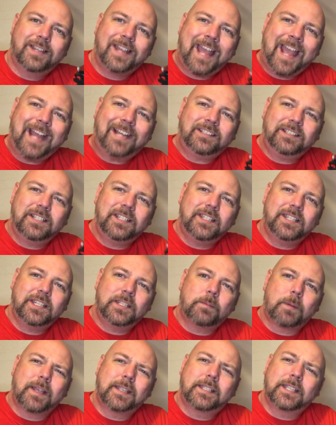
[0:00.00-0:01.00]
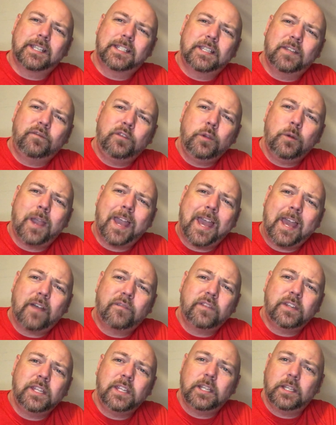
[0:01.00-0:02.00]
Atlas 6x6, if you
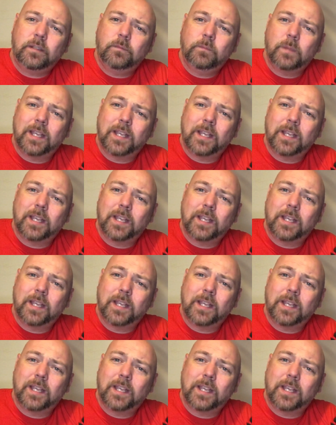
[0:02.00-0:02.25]
have any